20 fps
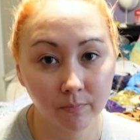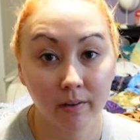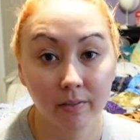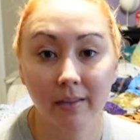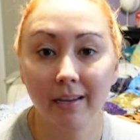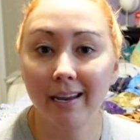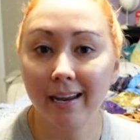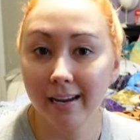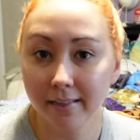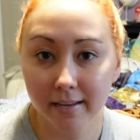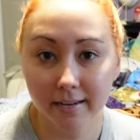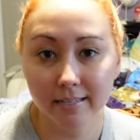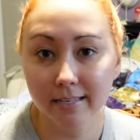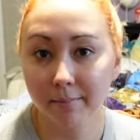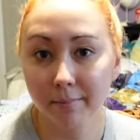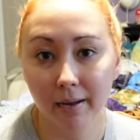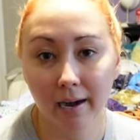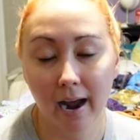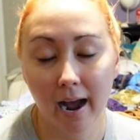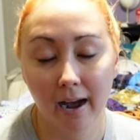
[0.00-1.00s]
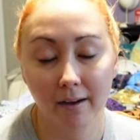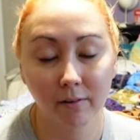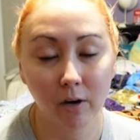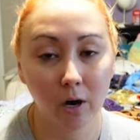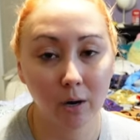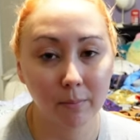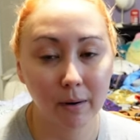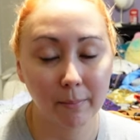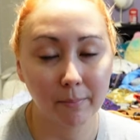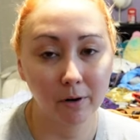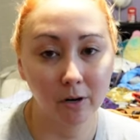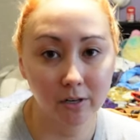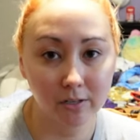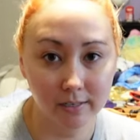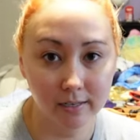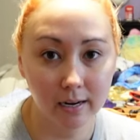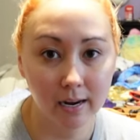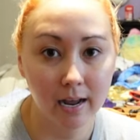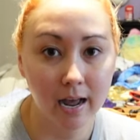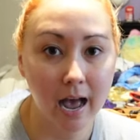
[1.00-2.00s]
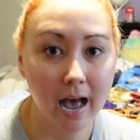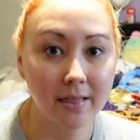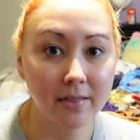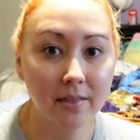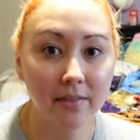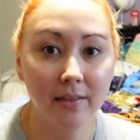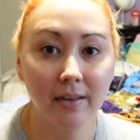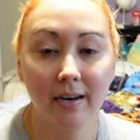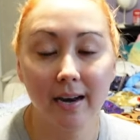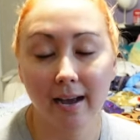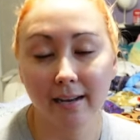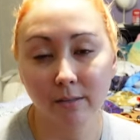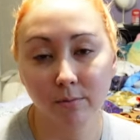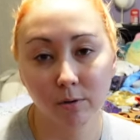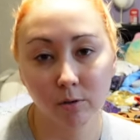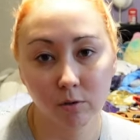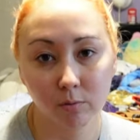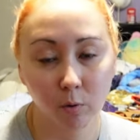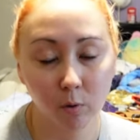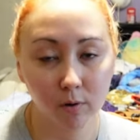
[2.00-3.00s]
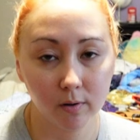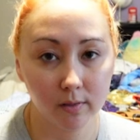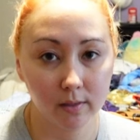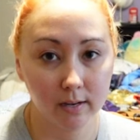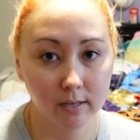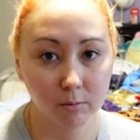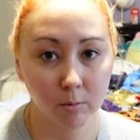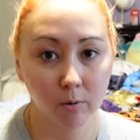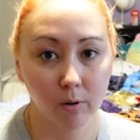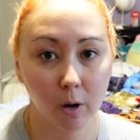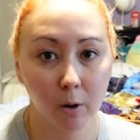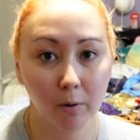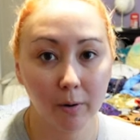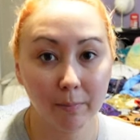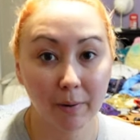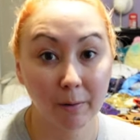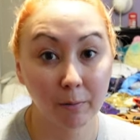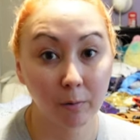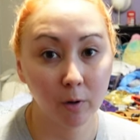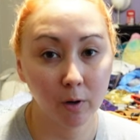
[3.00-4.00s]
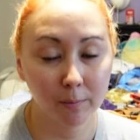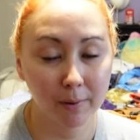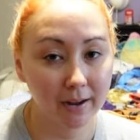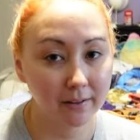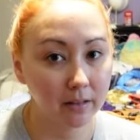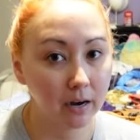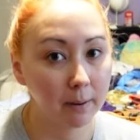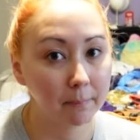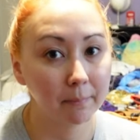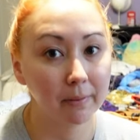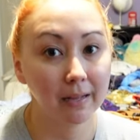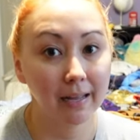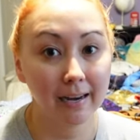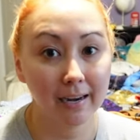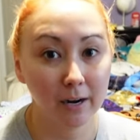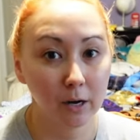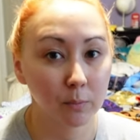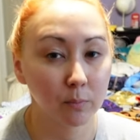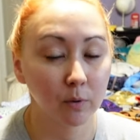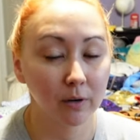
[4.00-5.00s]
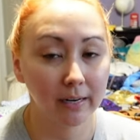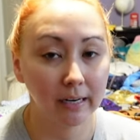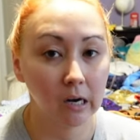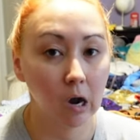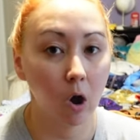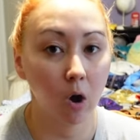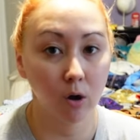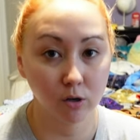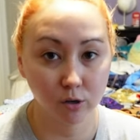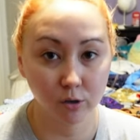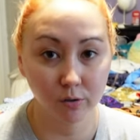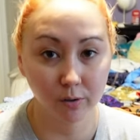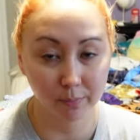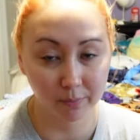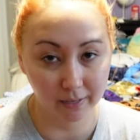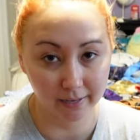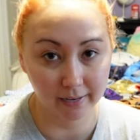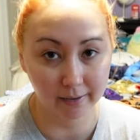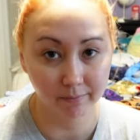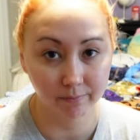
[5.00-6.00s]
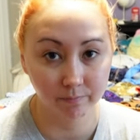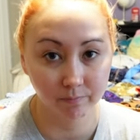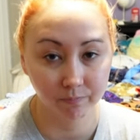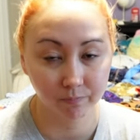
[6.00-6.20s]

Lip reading: The key things I'm gonna have on my person, and then the next most important things will go in my roller bag that I'm planning on bringing onto the plane.